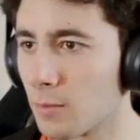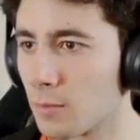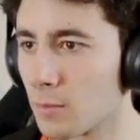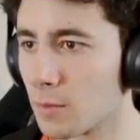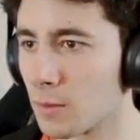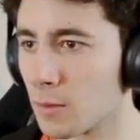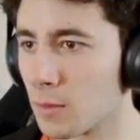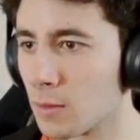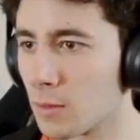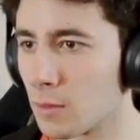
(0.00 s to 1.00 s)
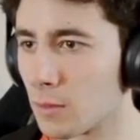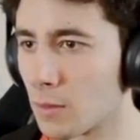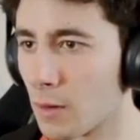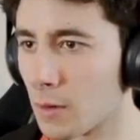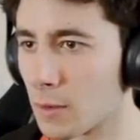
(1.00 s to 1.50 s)

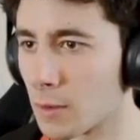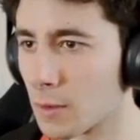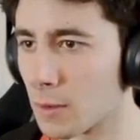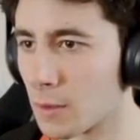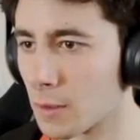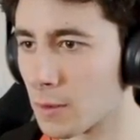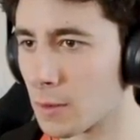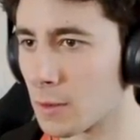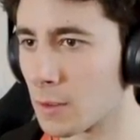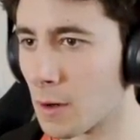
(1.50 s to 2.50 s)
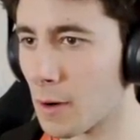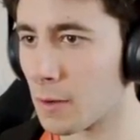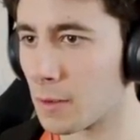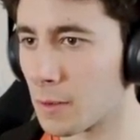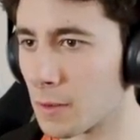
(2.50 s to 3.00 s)

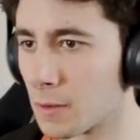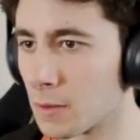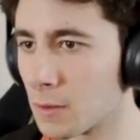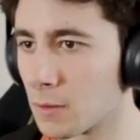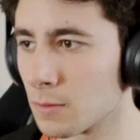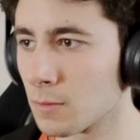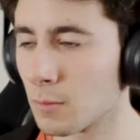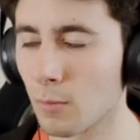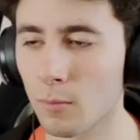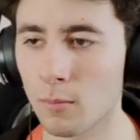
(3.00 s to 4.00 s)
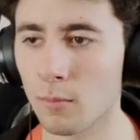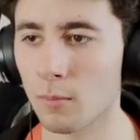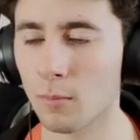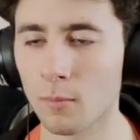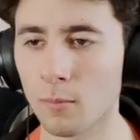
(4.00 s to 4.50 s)

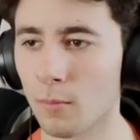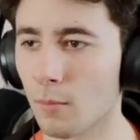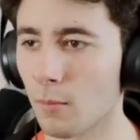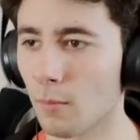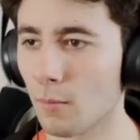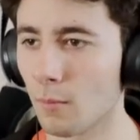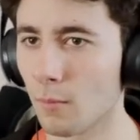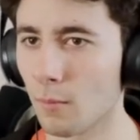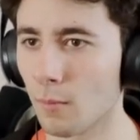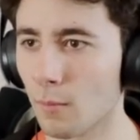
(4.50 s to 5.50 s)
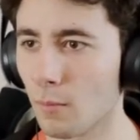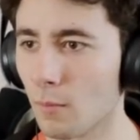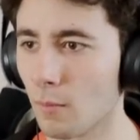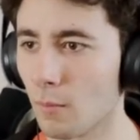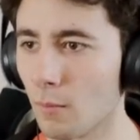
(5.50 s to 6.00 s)

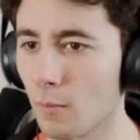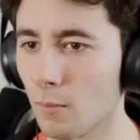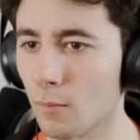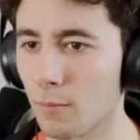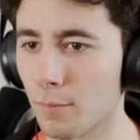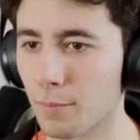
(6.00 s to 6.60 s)
[no speech]